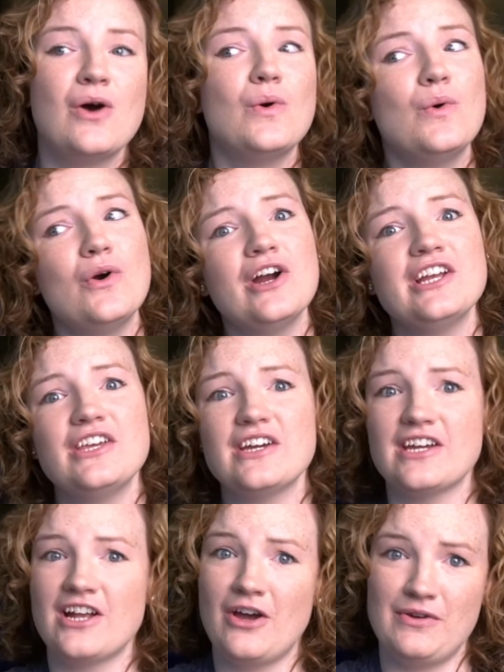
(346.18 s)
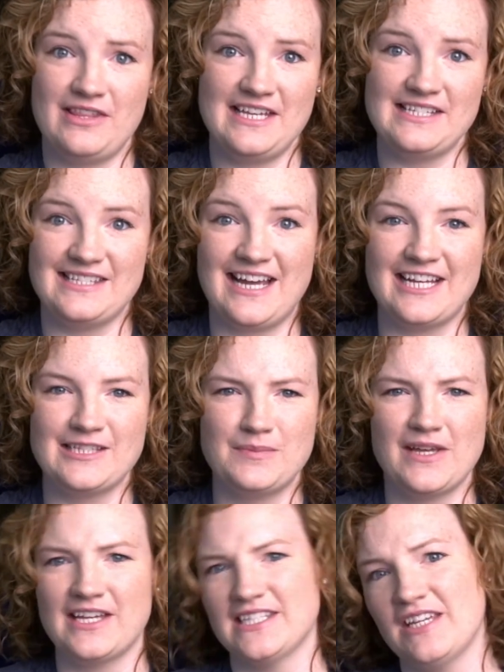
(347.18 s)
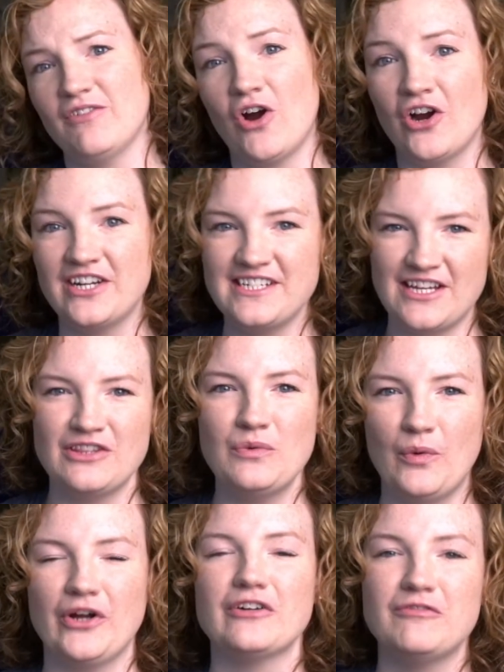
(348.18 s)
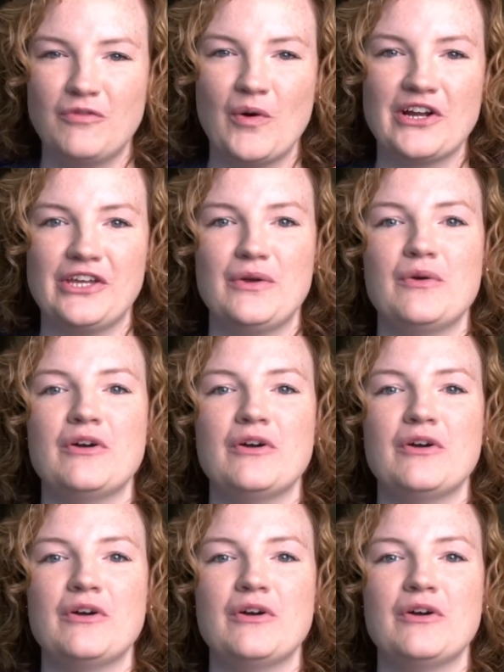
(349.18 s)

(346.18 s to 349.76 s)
Or you could go to these sites because they've already done the work for you.